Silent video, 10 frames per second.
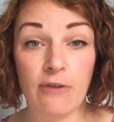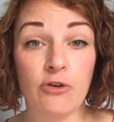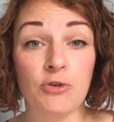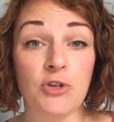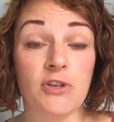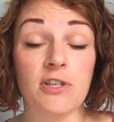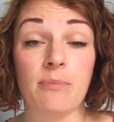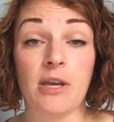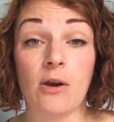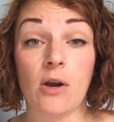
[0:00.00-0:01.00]
if you're doing
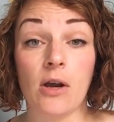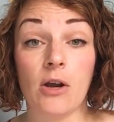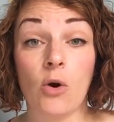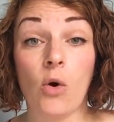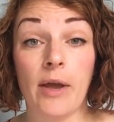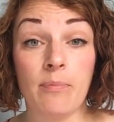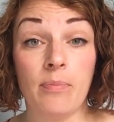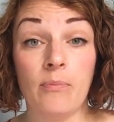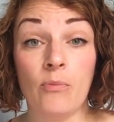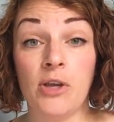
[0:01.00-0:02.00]
something quite
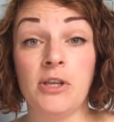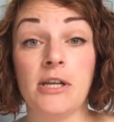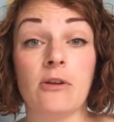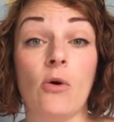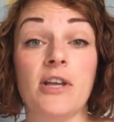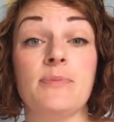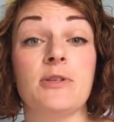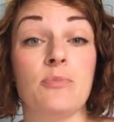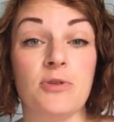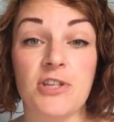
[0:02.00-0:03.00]
where you need quite a
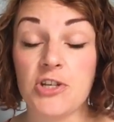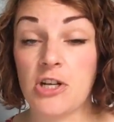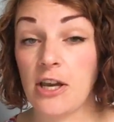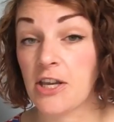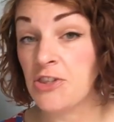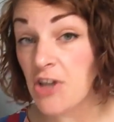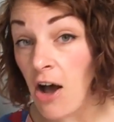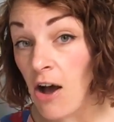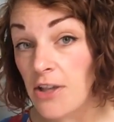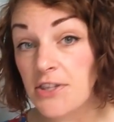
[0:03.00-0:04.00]
bit of precision, like a
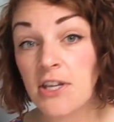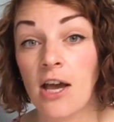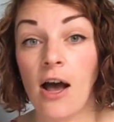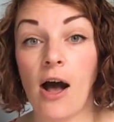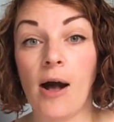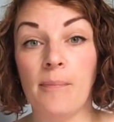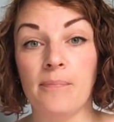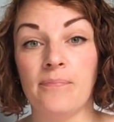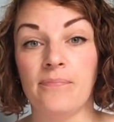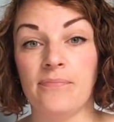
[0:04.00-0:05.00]
dart,
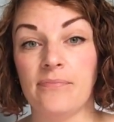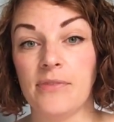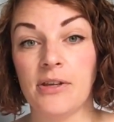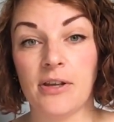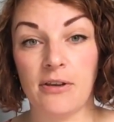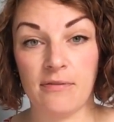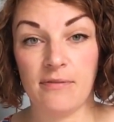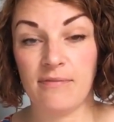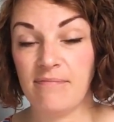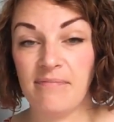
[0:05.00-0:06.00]
um, you know,
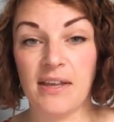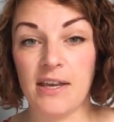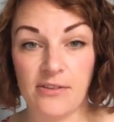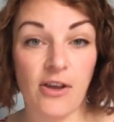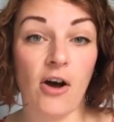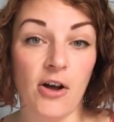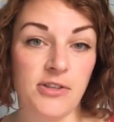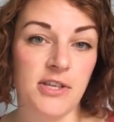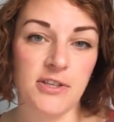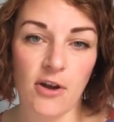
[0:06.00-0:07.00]
it's
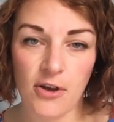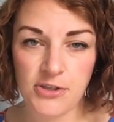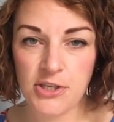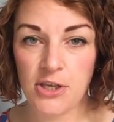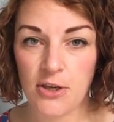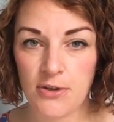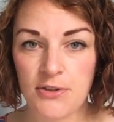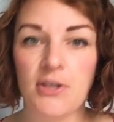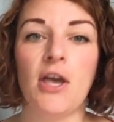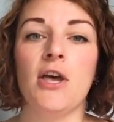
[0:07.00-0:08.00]
hard, it's hard to
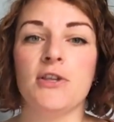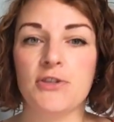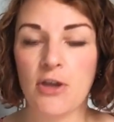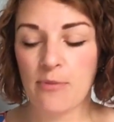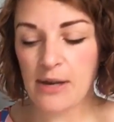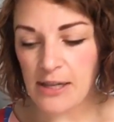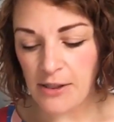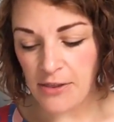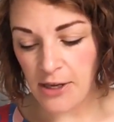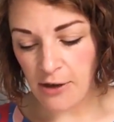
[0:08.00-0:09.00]
use. So my
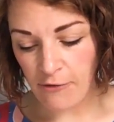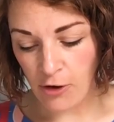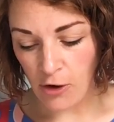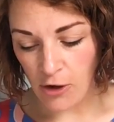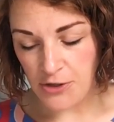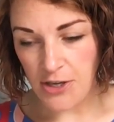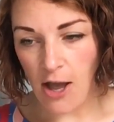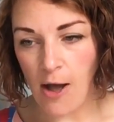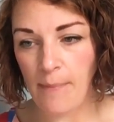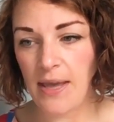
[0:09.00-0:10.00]
little thing I've got
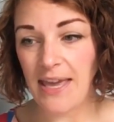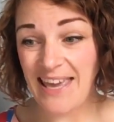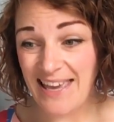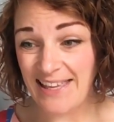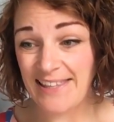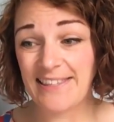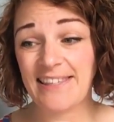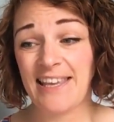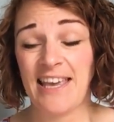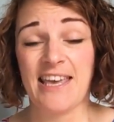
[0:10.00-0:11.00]
um,
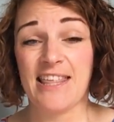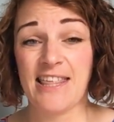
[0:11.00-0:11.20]
is